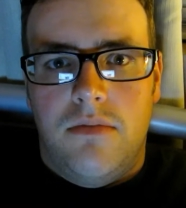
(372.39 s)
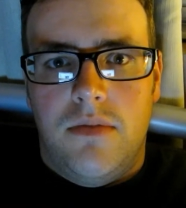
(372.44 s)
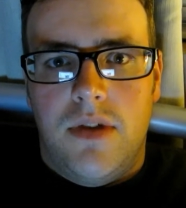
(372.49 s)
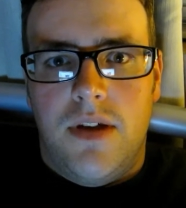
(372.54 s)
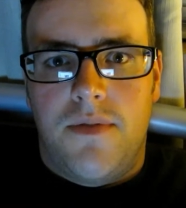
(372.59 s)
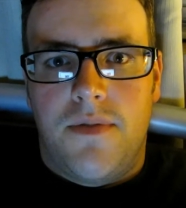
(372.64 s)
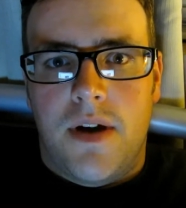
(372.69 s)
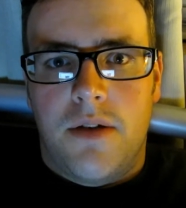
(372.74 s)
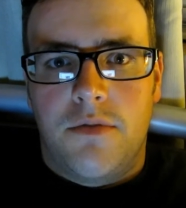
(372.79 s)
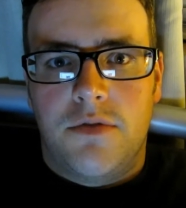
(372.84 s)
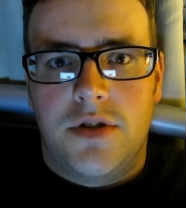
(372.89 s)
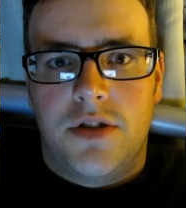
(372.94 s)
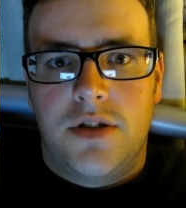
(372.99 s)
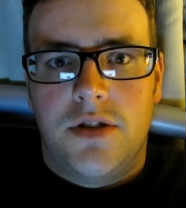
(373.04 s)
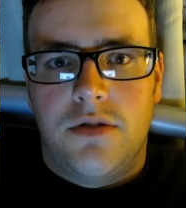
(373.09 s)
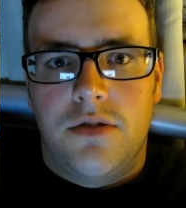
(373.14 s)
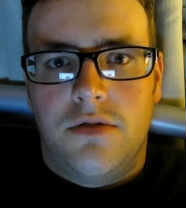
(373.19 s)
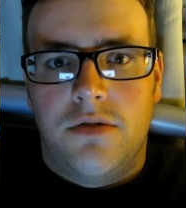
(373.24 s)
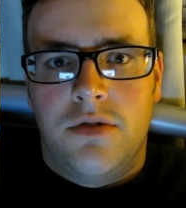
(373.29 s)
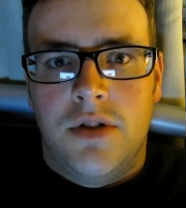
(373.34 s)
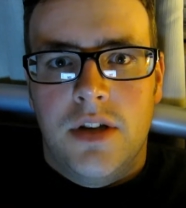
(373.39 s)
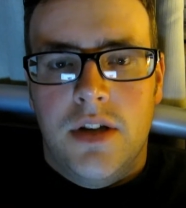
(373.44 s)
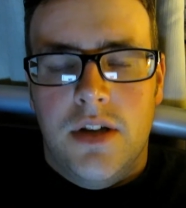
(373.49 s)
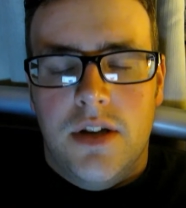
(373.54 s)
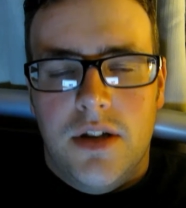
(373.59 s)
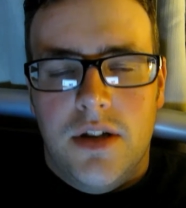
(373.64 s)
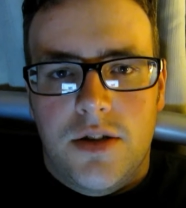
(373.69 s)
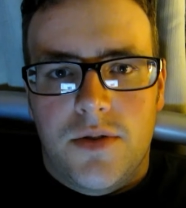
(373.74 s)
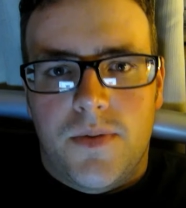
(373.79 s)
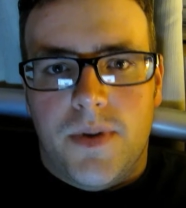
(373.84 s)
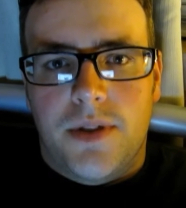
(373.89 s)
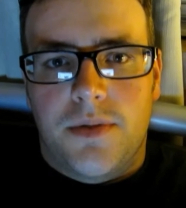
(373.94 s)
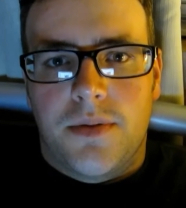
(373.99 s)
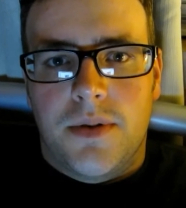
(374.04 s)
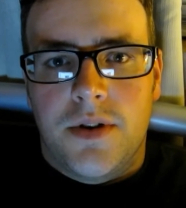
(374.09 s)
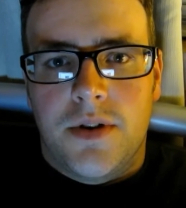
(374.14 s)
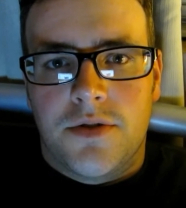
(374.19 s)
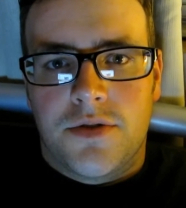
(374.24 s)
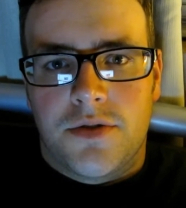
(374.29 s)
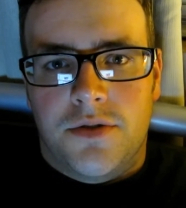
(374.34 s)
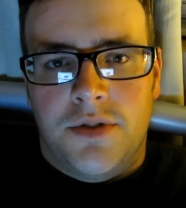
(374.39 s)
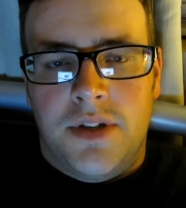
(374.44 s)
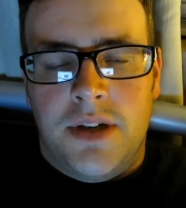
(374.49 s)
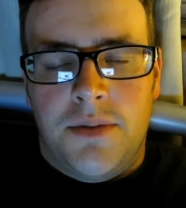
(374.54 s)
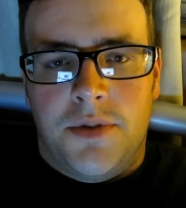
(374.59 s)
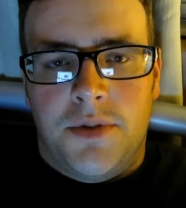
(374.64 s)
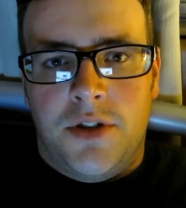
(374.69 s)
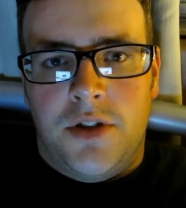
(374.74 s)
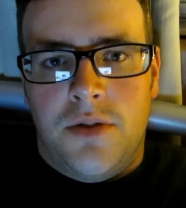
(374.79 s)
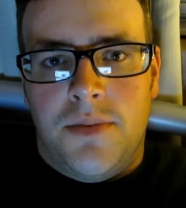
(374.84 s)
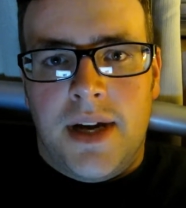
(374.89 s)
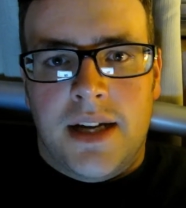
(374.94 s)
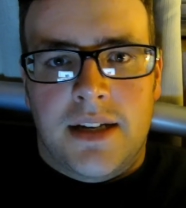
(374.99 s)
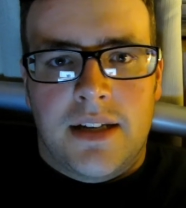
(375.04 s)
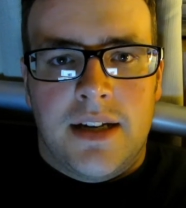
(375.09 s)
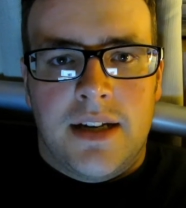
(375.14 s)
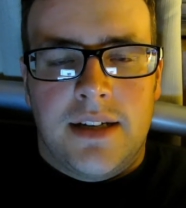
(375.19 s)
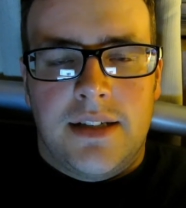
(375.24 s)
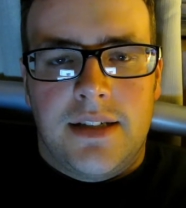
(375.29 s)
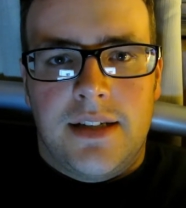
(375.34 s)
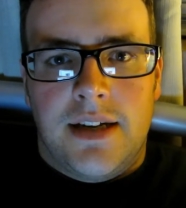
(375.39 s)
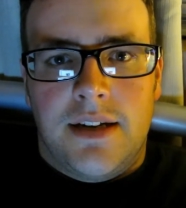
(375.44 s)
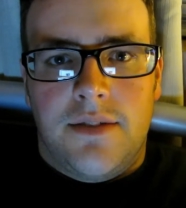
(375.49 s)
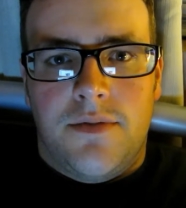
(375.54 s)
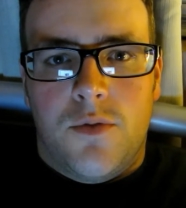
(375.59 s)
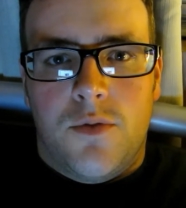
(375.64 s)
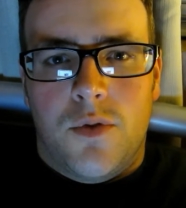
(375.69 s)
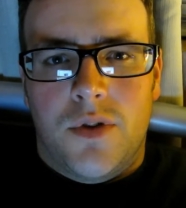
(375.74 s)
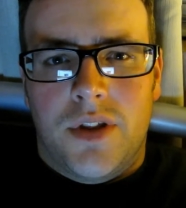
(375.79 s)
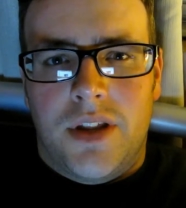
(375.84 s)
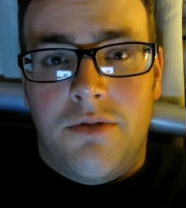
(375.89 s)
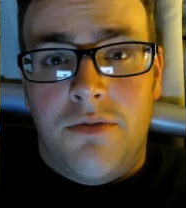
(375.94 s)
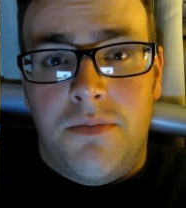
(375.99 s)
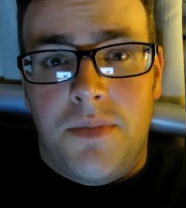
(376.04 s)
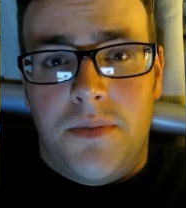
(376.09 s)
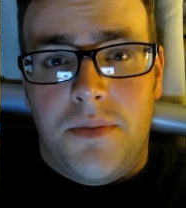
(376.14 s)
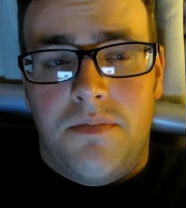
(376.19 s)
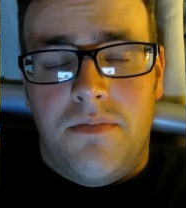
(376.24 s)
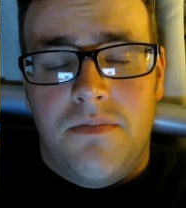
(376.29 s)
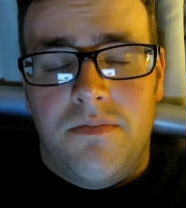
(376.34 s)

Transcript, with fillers: If I was still 23 years old and able to go back to 1994, that would be